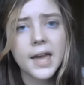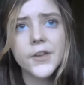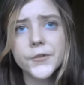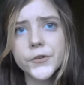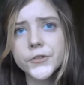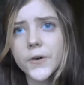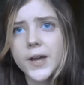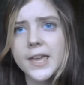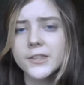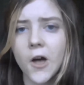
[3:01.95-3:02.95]
As a result,
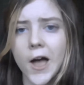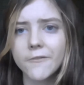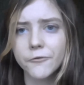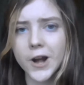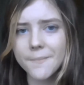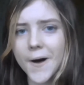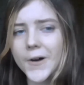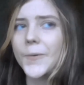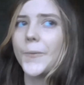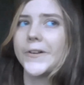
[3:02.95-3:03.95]
his kind of
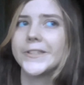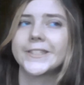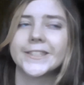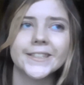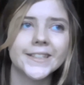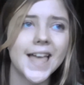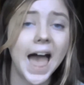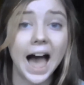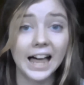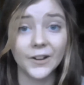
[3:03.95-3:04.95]
trademark was
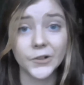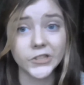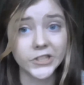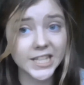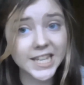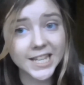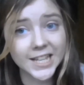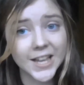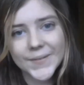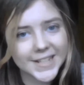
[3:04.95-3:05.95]
allons-y,
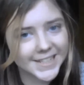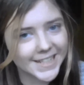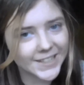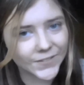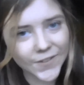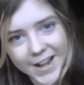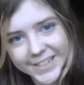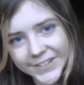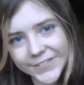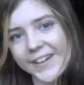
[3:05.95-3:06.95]
which is
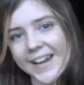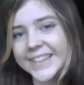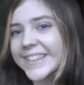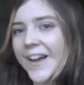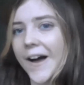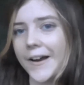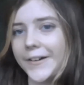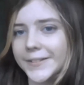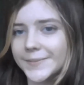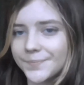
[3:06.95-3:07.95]
French for let's go.